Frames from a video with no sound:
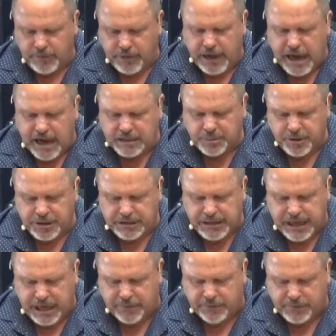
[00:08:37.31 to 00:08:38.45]
For the husband is
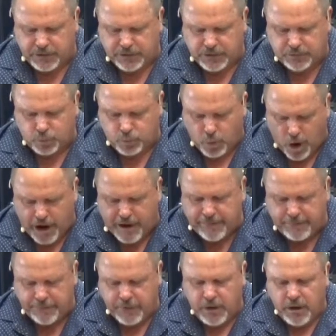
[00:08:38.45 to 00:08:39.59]
head of the wife,